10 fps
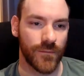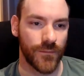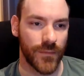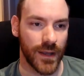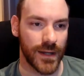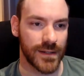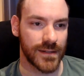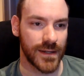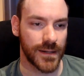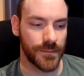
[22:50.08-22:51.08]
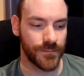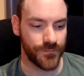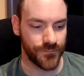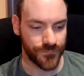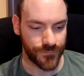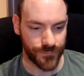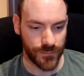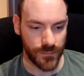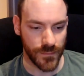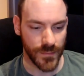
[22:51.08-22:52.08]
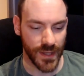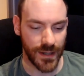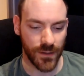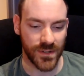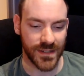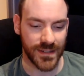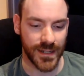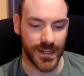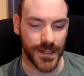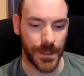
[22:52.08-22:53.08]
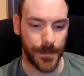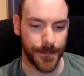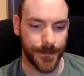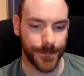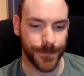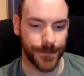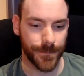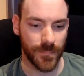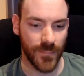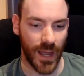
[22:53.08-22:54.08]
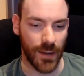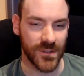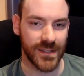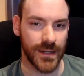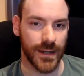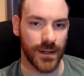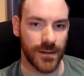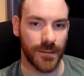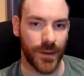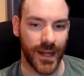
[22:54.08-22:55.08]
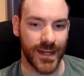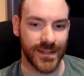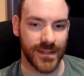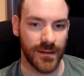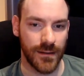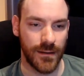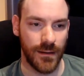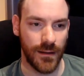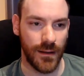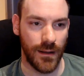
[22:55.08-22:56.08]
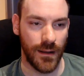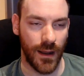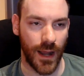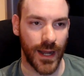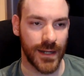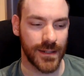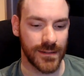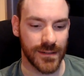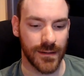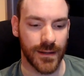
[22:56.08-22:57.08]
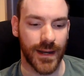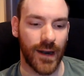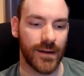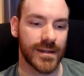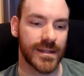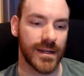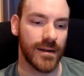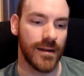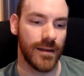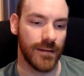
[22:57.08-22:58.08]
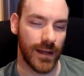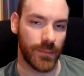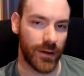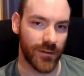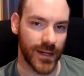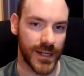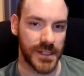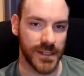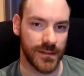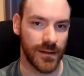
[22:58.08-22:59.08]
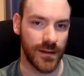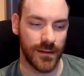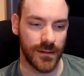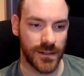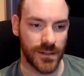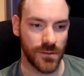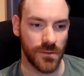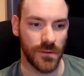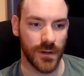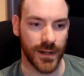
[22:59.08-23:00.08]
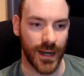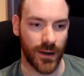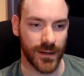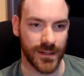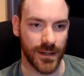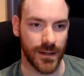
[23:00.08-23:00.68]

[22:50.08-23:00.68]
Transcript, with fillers: and um, I was uh, I wasn't in a good place, and the character and my relation to the character.